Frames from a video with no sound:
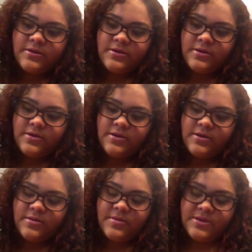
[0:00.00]

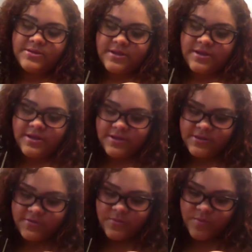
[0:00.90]
Cutting
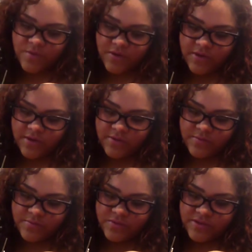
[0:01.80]
mustache. One more cut,
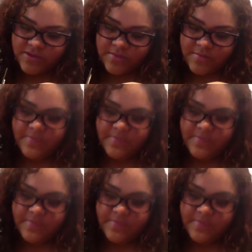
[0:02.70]
one more snip.